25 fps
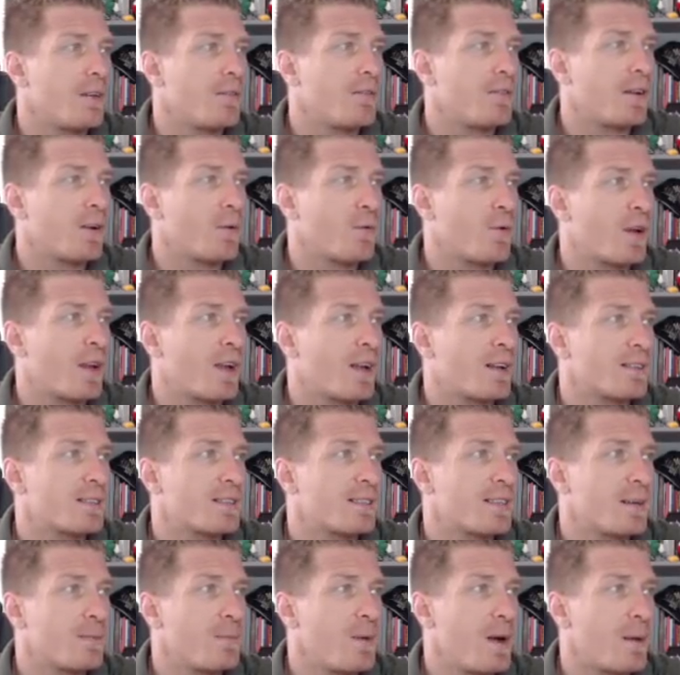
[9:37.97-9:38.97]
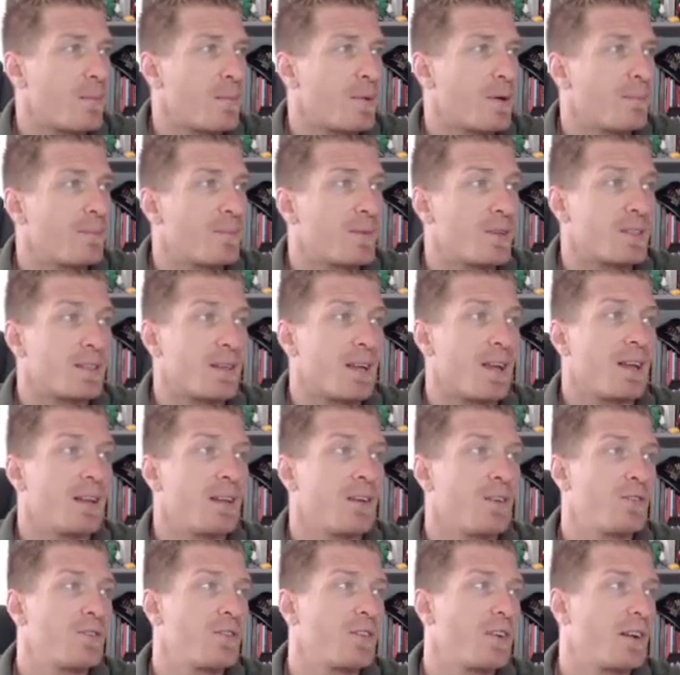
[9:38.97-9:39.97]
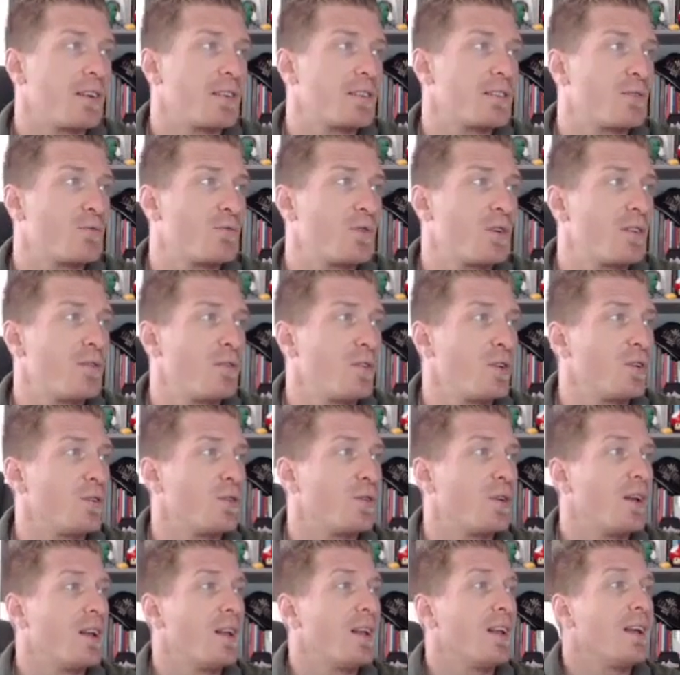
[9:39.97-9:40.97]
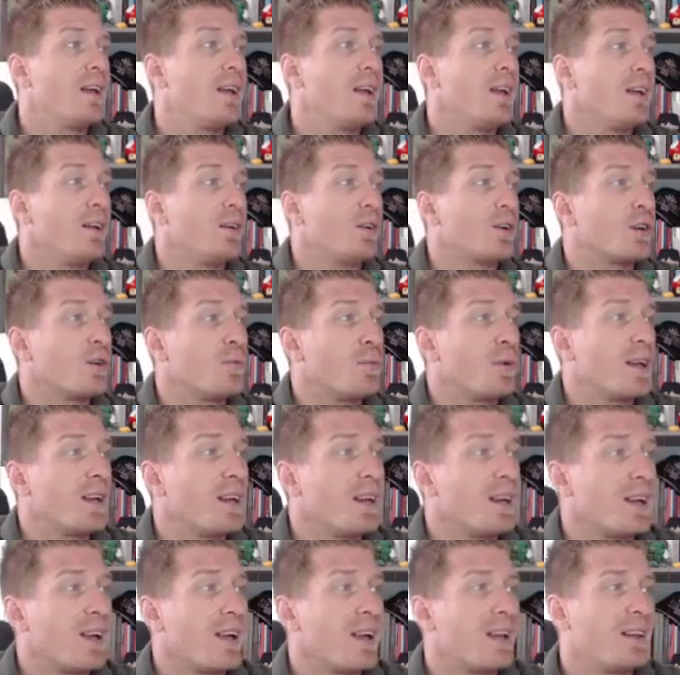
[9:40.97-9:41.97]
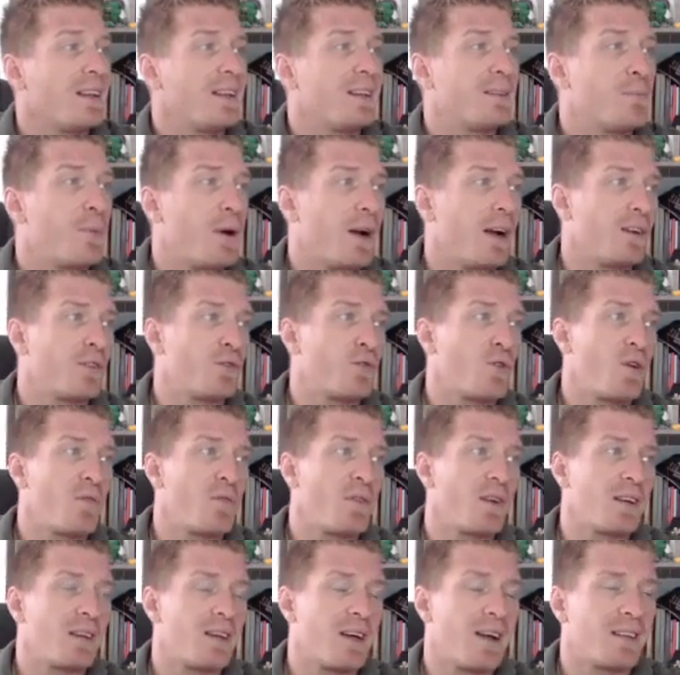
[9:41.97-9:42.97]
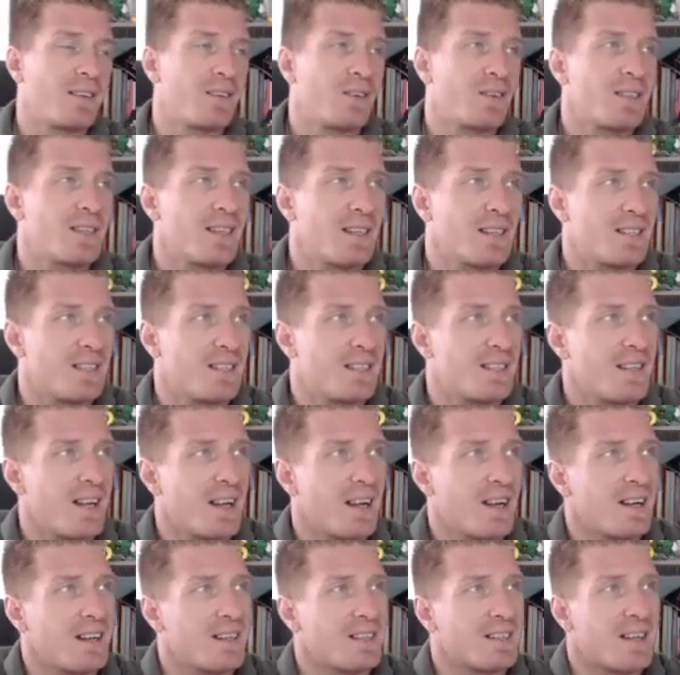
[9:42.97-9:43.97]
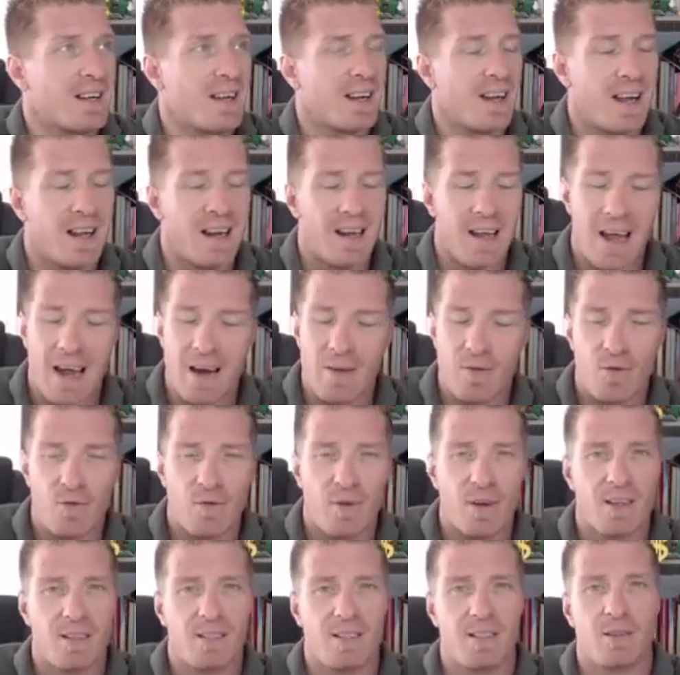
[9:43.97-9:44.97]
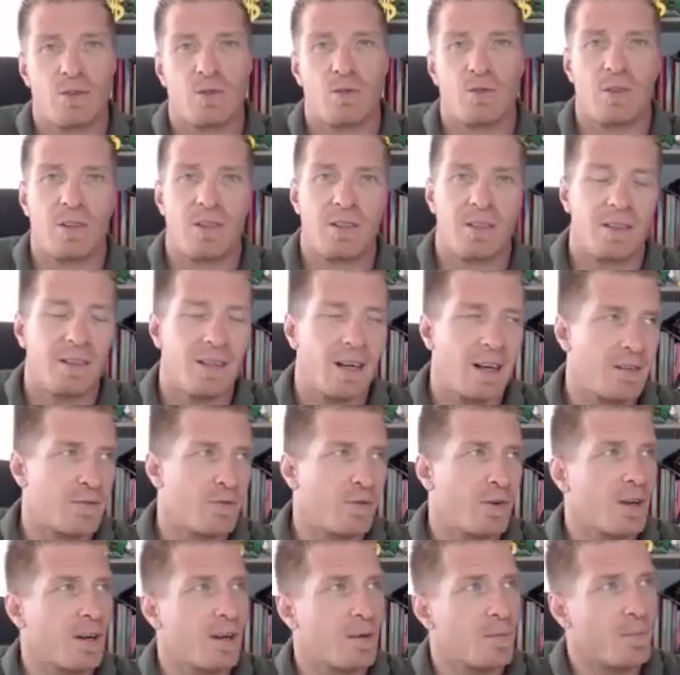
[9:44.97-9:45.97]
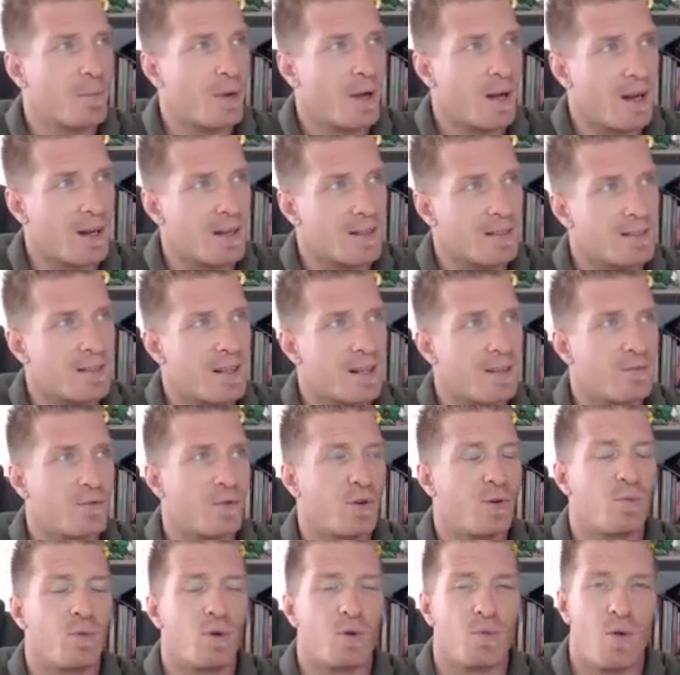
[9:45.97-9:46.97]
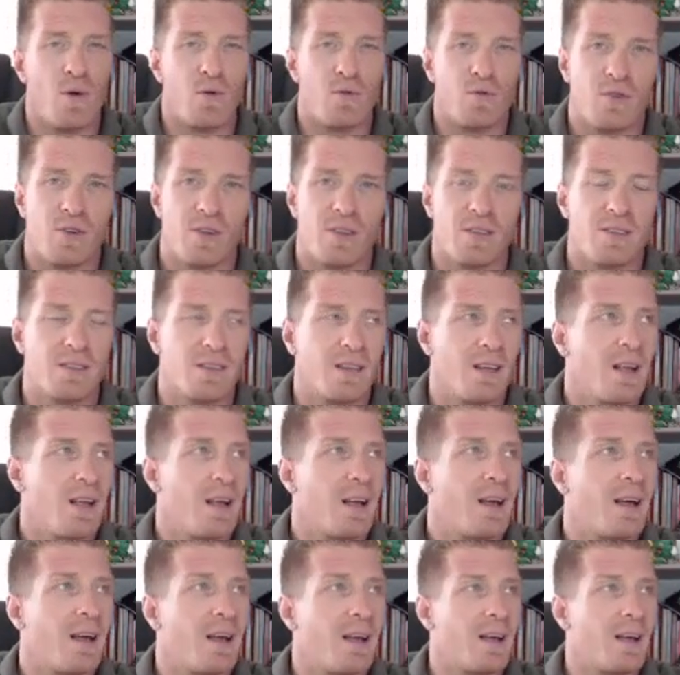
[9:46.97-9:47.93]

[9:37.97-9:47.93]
now, I think we can sum up this Energize review. You're going to be getting a lead buyer traffic in under 60 seconds. Again, everything is included, done for your campaigns, done for your promotions,